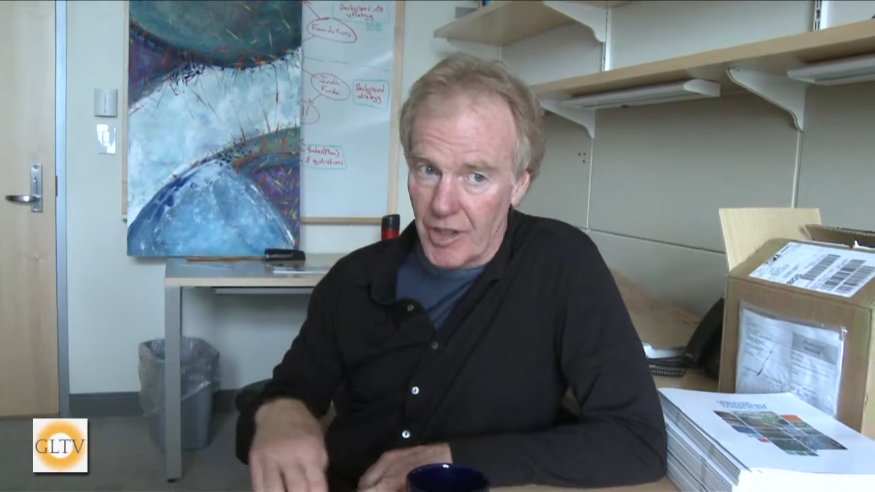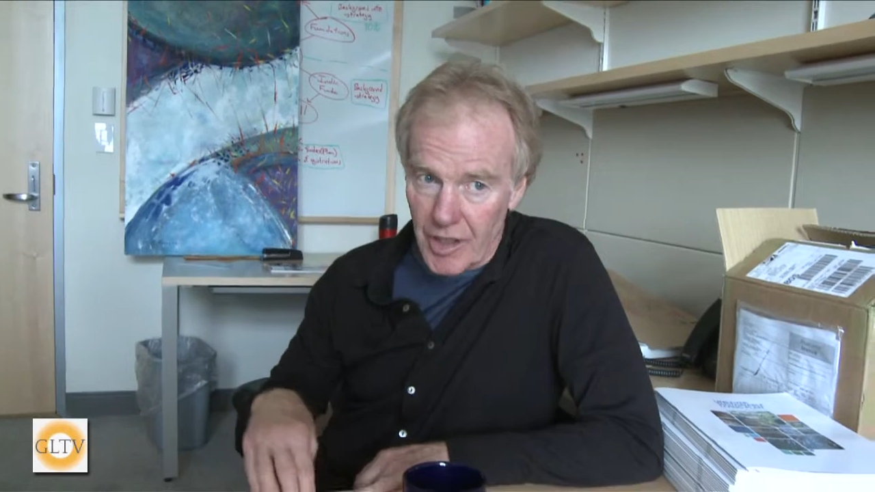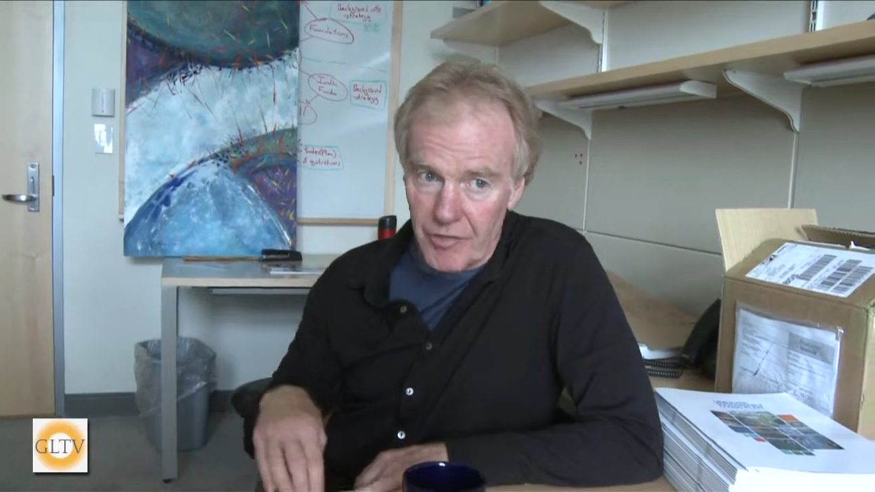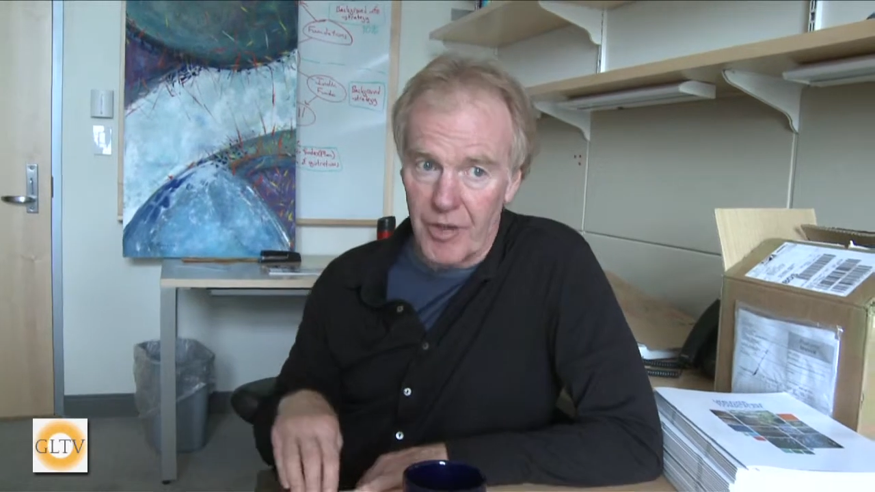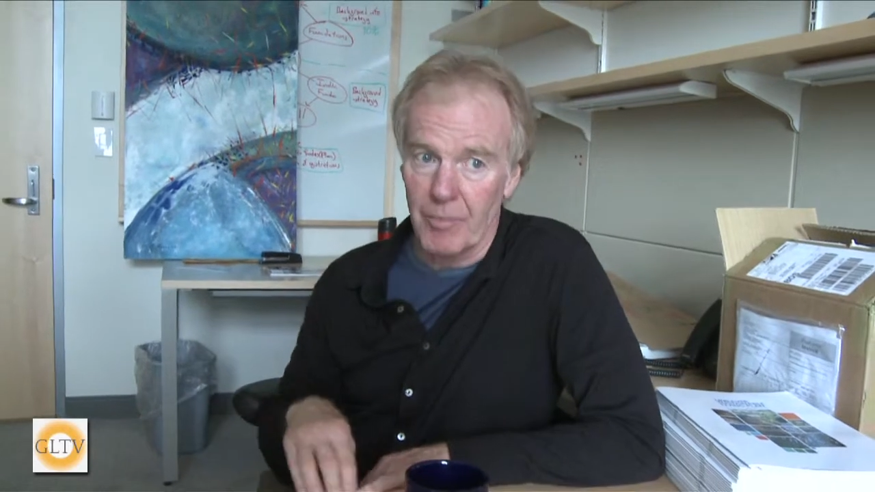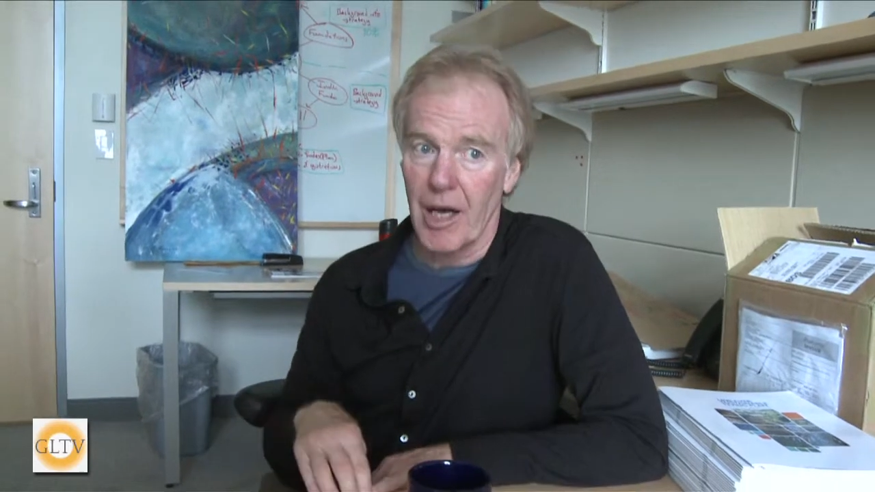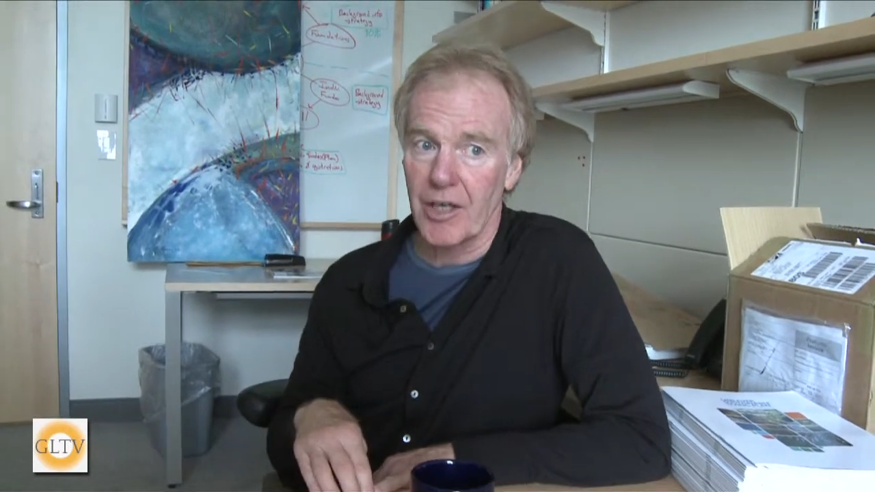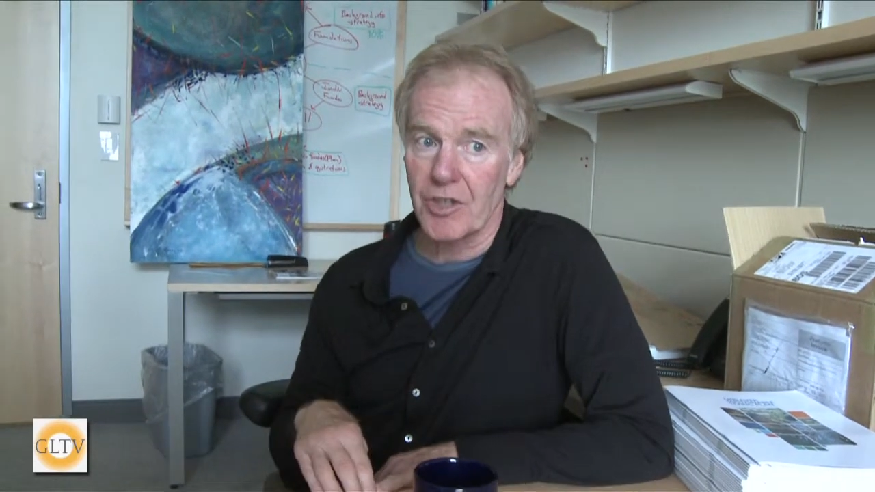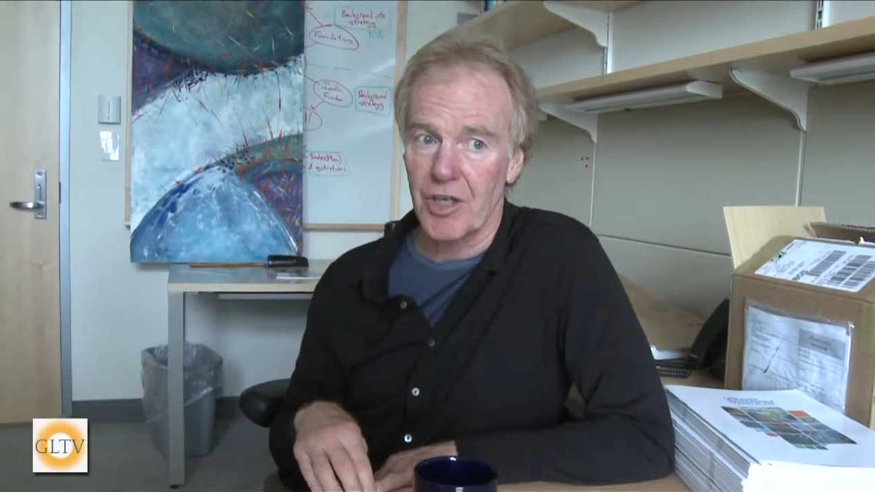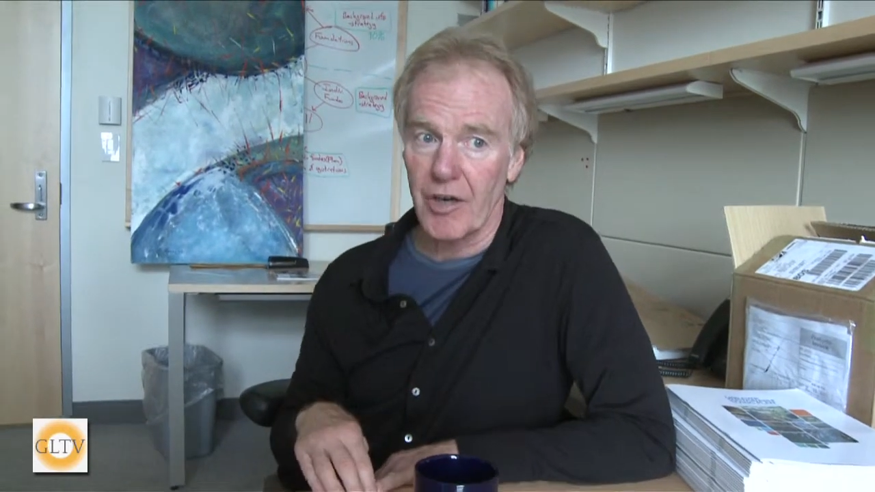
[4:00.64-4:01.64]
the country
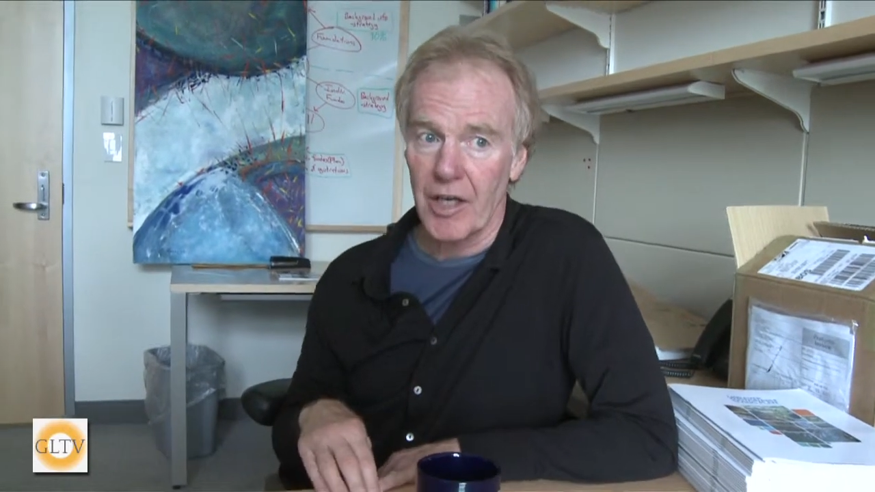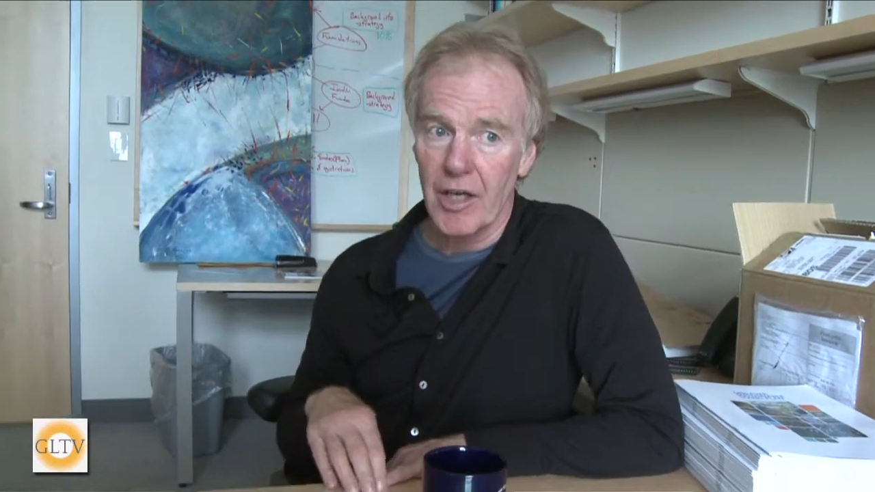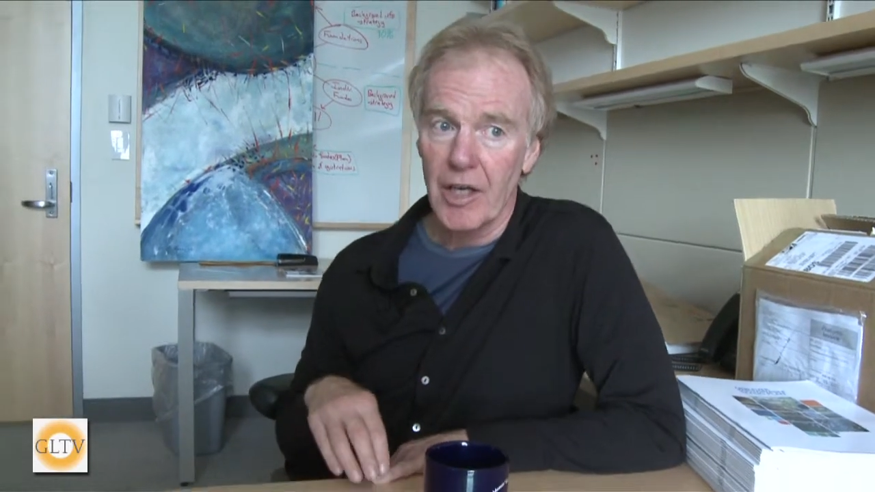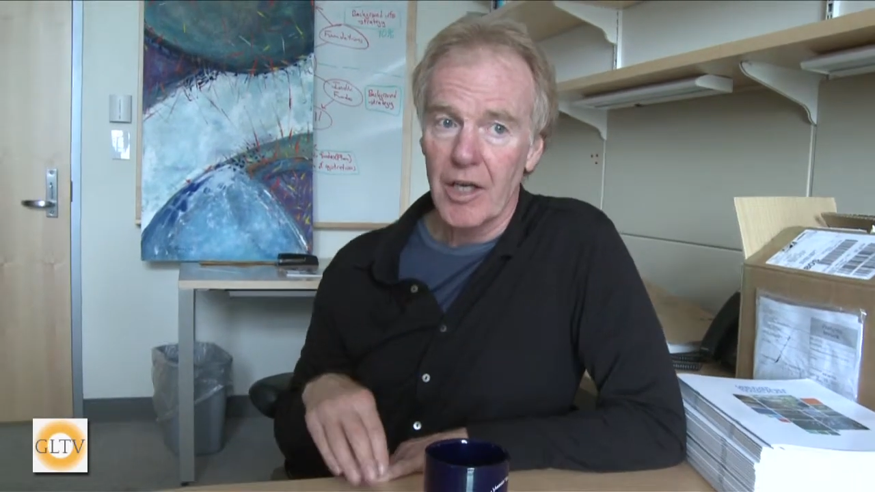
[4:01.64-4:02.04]
monastery